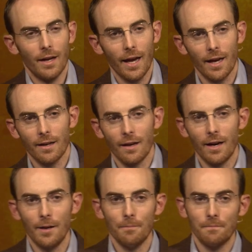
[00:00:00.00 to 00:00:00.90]
And,
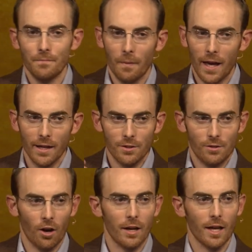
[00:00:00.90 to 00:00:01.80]
um, and he's
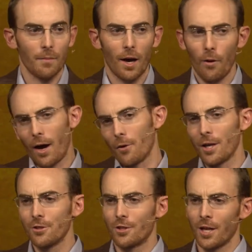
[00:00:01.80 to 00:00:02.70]
talking about, wow, when
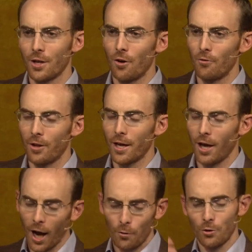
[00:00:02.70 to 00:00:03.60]
he's king in Overland,
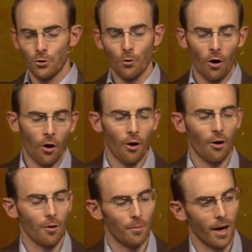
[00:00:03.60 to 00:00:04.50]
I will do
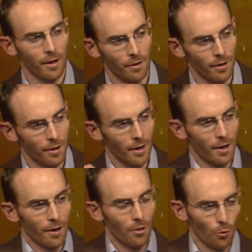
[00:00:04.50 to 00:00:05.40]
all by the,
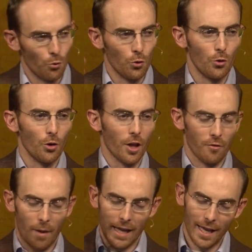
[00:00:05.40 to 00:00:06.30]
the rule
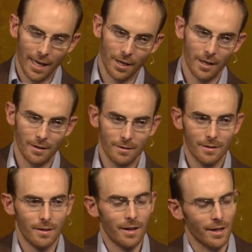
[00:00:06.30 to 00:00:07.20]
of my lady.
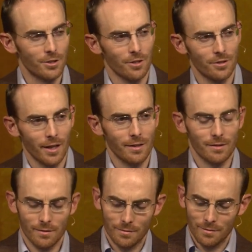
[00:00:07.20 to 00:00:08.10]
And Jill
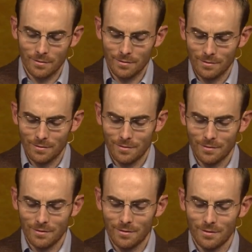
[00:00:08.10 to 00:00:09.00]
says,
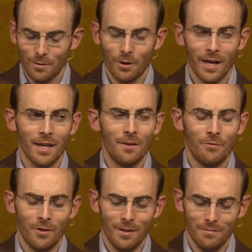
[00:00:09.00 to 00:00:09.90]
Where I come
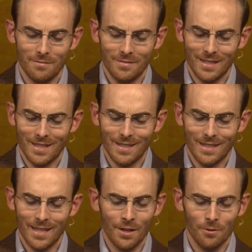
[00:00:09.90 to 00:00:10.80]
from,
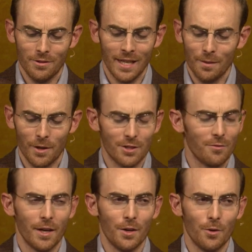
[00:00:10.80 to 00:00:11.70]
they don't think much
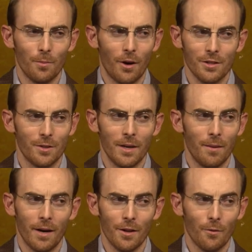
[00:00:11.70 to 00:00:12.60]
of men who are bossed
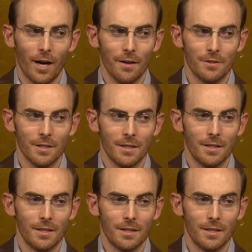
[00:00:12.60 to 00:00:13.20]
about by their wives.